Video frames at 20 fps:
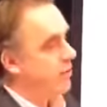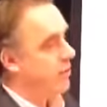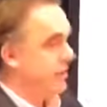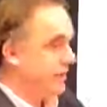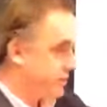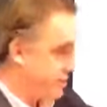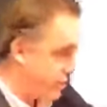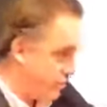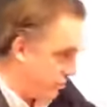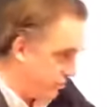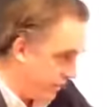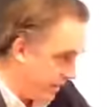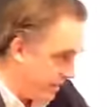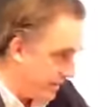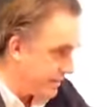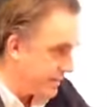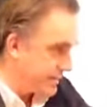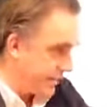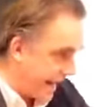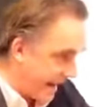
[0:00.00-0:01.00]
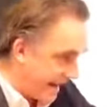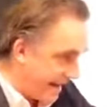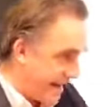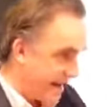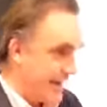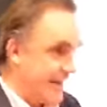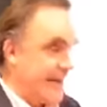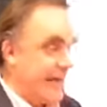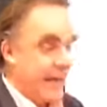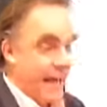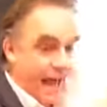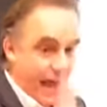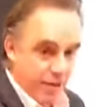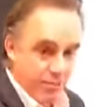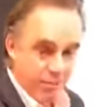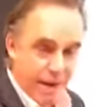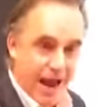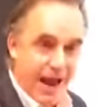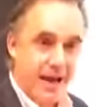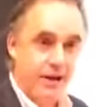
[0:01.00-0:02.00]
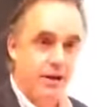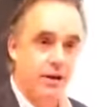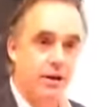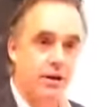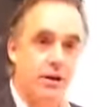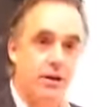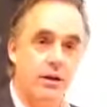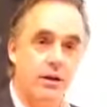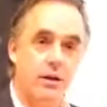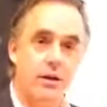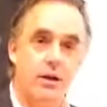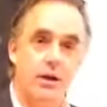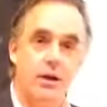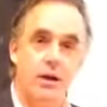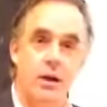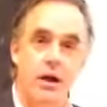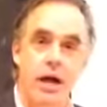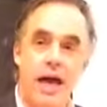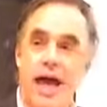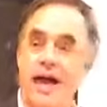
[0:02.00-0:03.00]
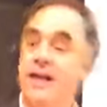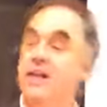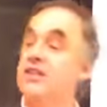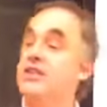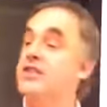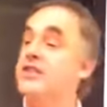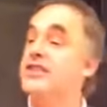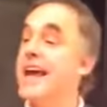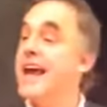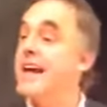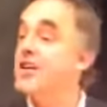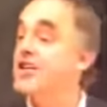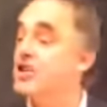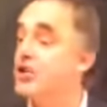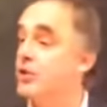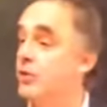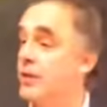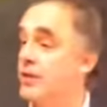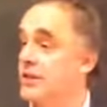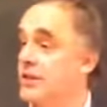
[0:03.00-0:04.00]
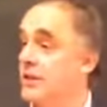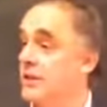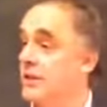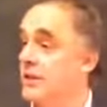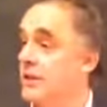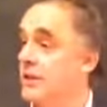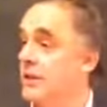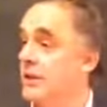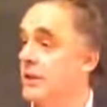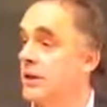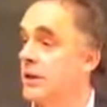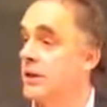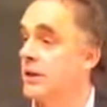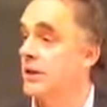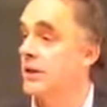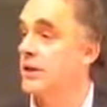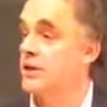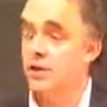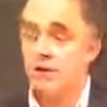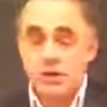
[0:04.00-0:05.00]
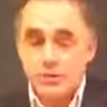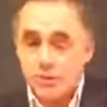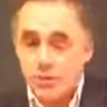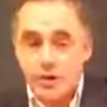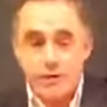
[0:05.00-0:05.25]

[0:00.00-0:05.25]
out into psyche and matter. And it's dangerous. So it's a